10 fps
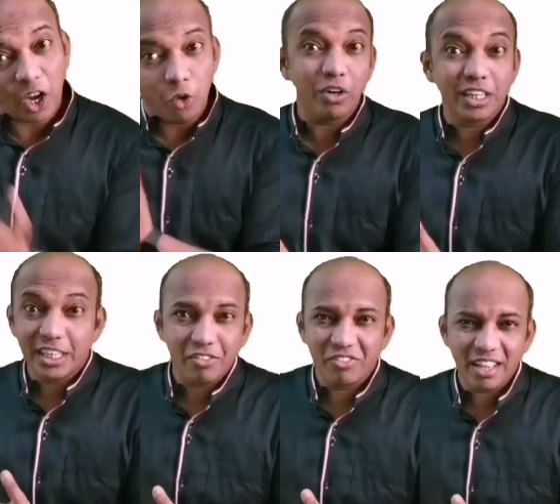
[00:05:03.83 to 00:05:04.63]
the
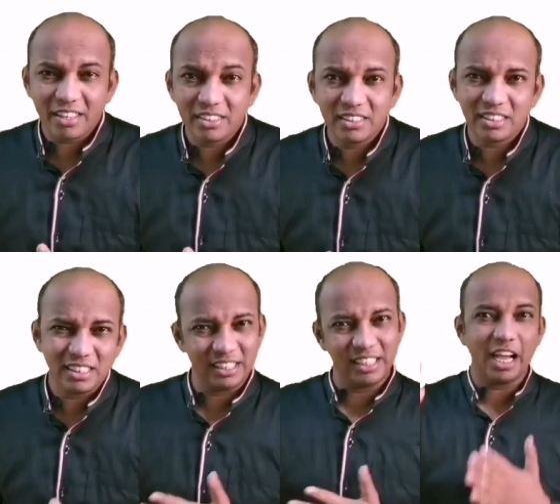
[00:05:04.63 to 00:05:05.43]
converted
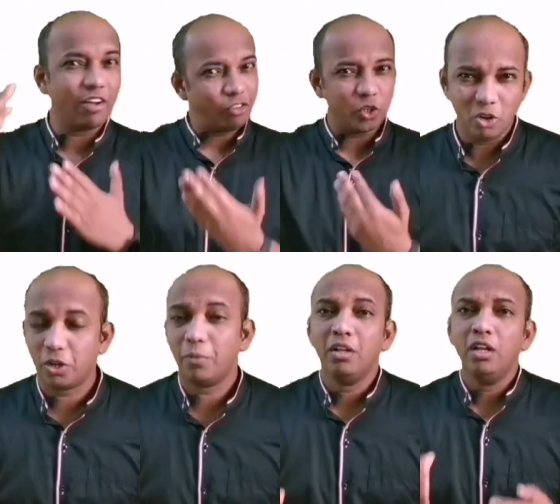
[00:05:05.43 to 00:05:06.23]
fractions. They are
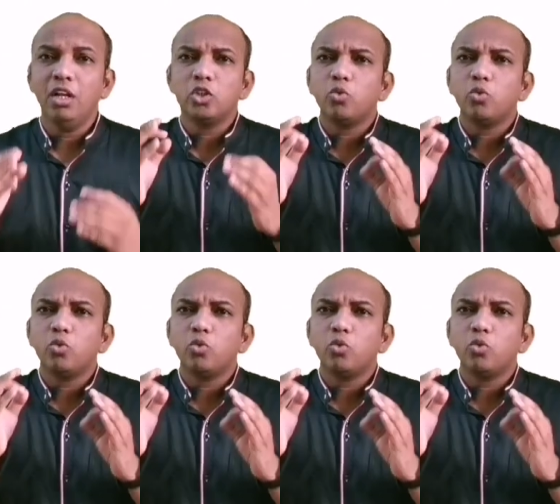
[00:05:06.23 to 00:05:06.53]
okay.